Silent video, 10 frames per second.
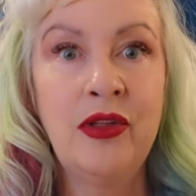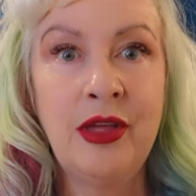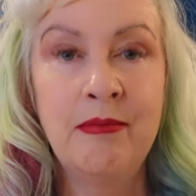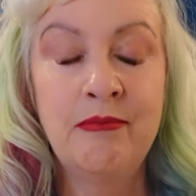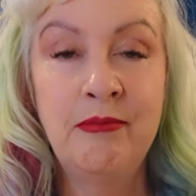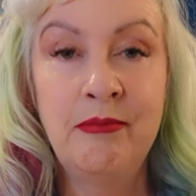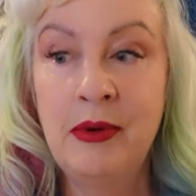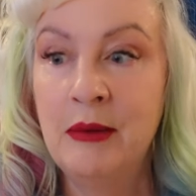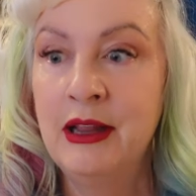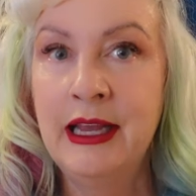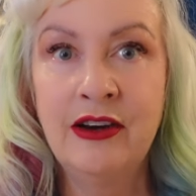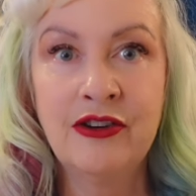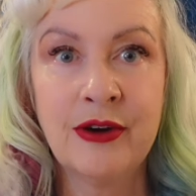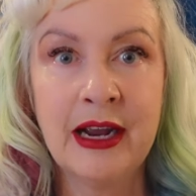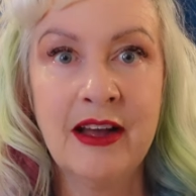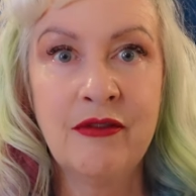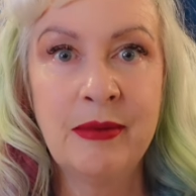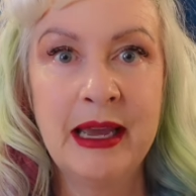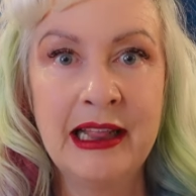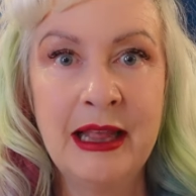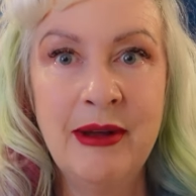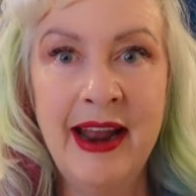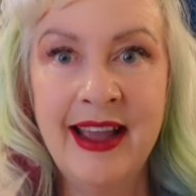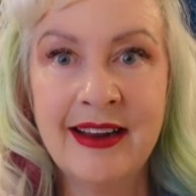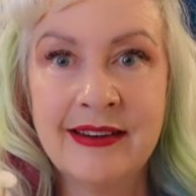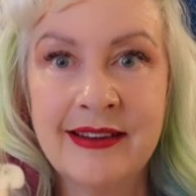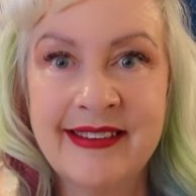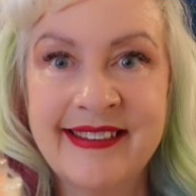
with a bubbling drink of pink lemonade.